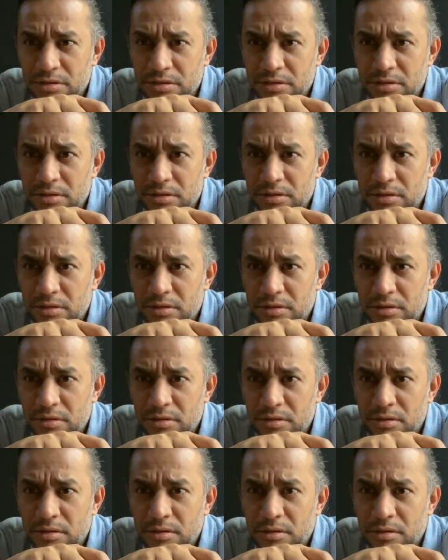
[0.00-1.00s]

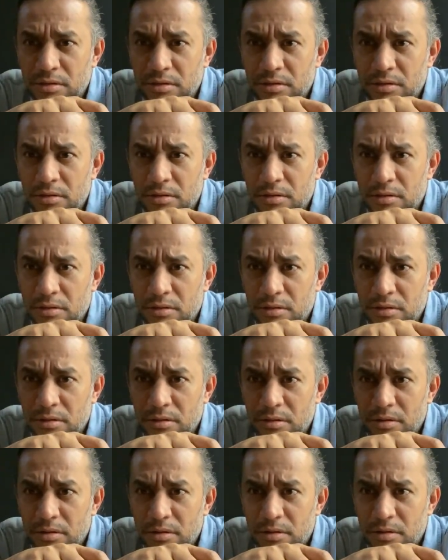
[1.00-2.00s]

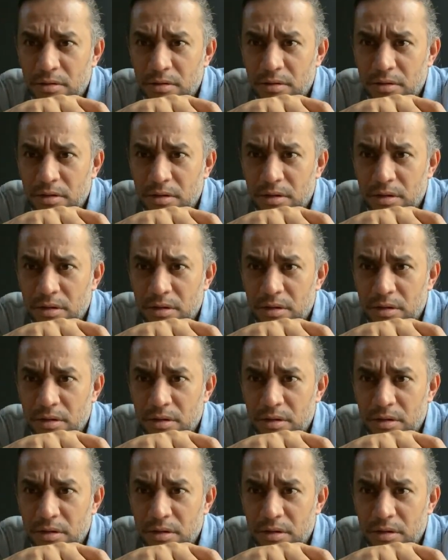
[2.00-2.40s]
No one is speaking in this clip.